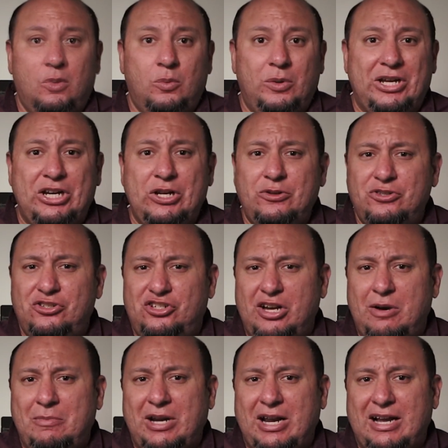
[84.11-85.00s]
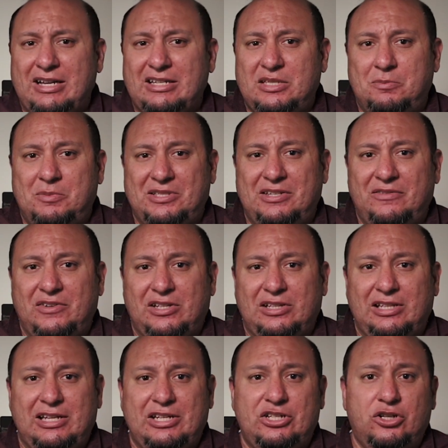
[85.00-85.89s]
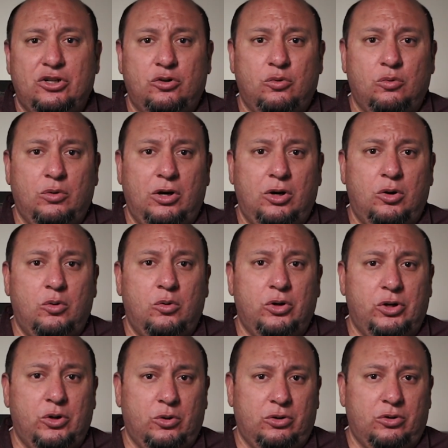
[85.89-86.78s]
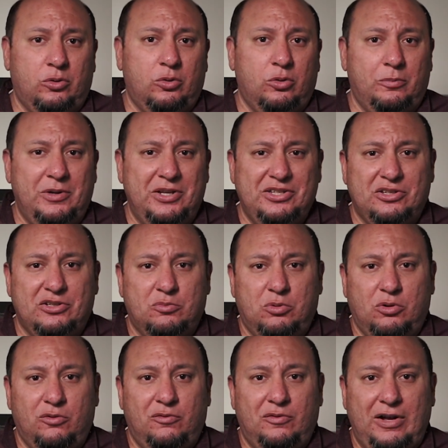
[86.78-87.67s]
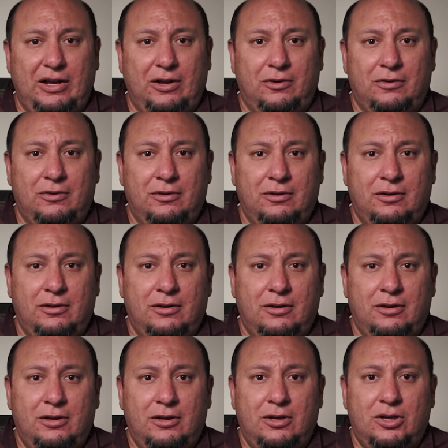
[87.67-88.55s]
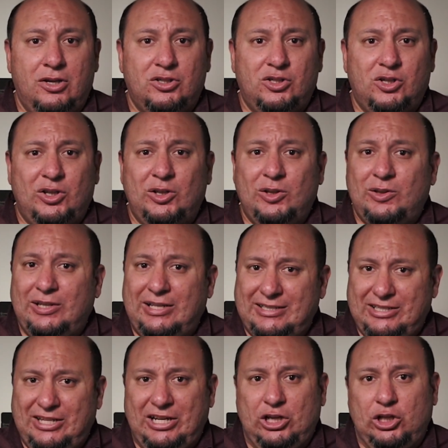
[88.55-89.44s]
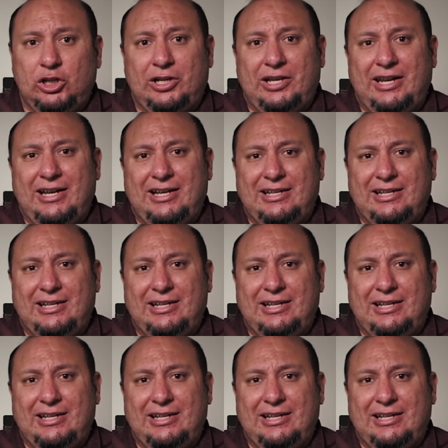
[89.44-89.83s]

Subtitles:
We can use Gemini specifically to grow your Google Business Profile. So let's take a look at an